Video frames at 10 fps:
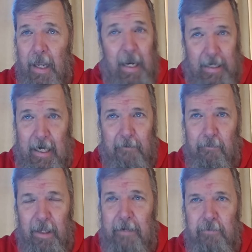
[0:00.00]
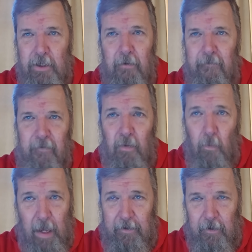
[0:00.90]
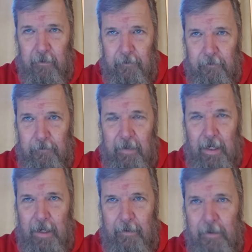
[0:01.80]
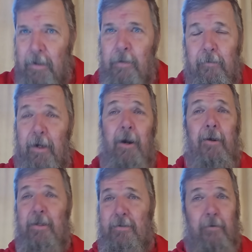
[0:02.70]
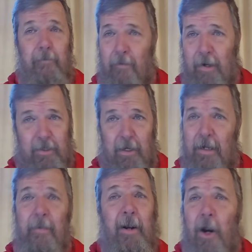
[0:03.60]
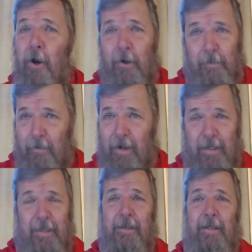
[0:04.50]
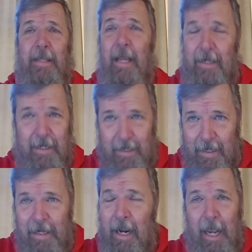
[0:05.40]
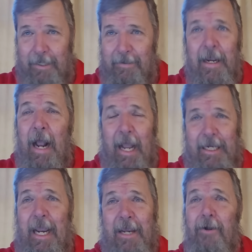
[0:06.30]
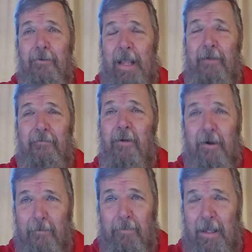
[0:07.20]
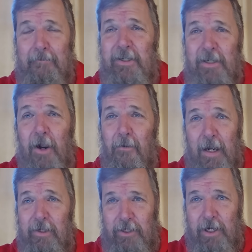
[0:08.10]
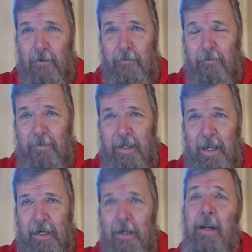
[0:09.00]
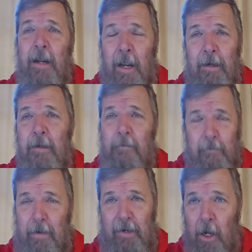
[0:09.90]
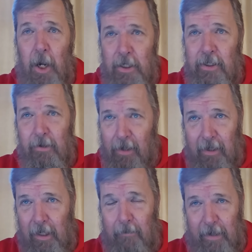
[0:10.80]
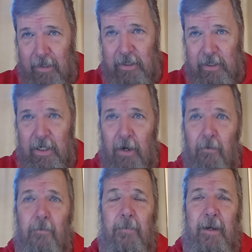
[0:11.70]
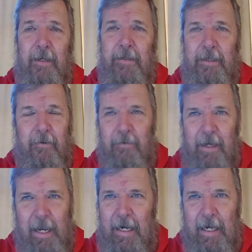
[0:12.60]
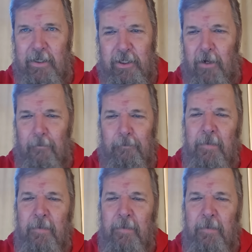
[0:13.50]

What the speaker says: I can't blame Joe for the weather, okay? Regardless of what we want to talk about, HARP or anything like that. I can't go that far and blame snow on Joe, okay? Maybe Hunter and a little bit of snow, but, you know, ain't on Joe.